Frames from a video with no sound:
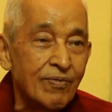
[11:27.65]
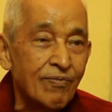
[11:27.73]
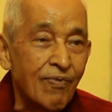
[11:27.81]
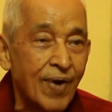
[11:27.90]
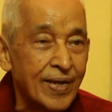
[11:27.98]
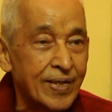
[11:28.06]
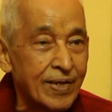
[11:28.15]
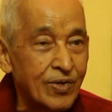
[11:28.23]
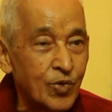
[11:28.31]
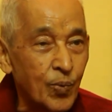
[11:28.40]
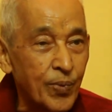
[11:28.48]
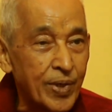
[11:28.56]
father
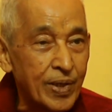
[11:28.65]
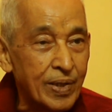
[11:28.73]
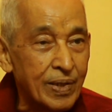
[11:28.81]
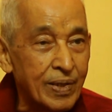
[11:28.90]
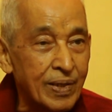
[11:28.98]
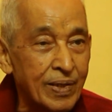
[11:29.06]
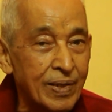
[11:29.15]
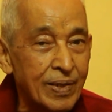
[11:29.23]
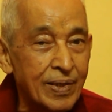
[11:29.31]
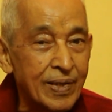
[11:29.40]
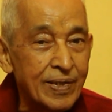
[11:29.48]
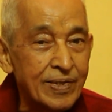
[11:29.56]
to me,
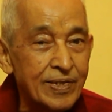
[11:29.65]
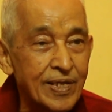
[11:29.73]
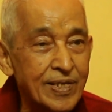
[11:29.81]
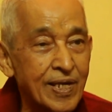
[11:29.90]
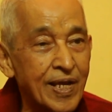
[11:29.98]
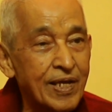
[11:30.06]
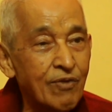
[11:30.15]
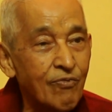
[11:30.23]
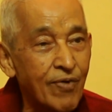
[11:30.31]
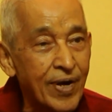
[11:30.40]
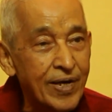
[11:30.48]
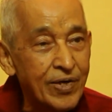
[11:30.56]
just like a
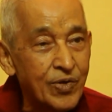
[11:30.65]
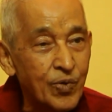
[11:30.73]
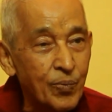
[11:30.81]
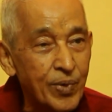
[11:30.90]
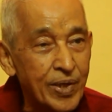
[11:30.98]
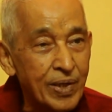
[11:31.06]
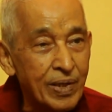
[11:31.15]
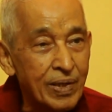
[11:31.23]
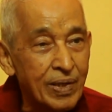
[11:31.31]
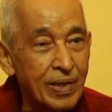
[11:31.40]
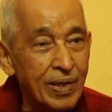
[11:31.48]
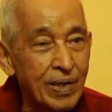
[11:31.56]
friend to me.
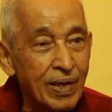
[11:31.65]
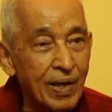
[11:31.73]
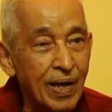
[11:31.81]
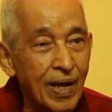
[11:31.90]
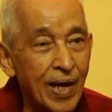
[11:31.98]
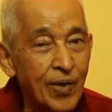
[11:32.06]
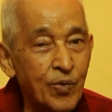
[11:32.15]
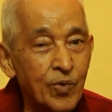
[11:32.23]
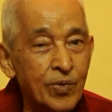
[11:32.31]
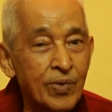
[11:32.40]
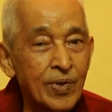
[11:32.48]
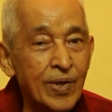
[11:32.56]
I
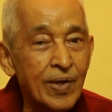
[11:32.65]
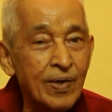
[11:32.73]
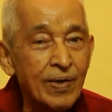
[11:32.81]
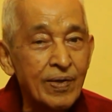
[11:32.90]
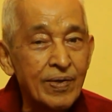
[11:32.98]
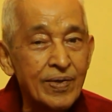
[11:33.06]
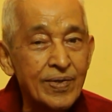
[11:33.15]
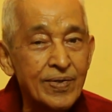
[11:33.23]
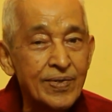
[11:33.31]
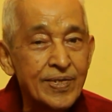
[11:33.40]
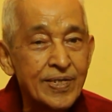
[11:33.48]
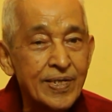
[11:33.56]
could
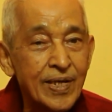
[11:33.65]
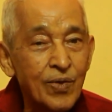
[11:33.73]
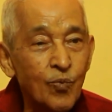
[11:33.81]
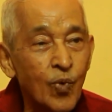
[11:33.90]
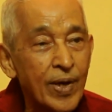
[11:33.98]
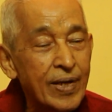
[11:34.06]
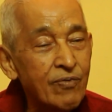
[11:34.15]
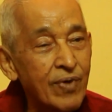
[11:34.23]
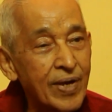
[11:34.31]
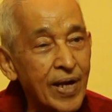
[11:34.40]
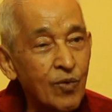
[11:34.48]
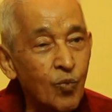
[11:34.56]
say whatever
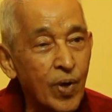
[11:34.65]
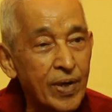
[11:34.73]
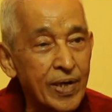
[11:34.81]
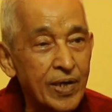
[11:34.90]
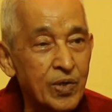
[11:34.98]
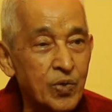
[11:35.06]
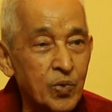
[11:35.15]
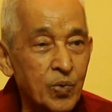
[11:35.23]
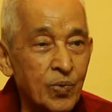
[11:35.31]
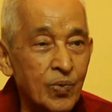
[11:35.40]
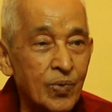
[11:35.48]
I wanted to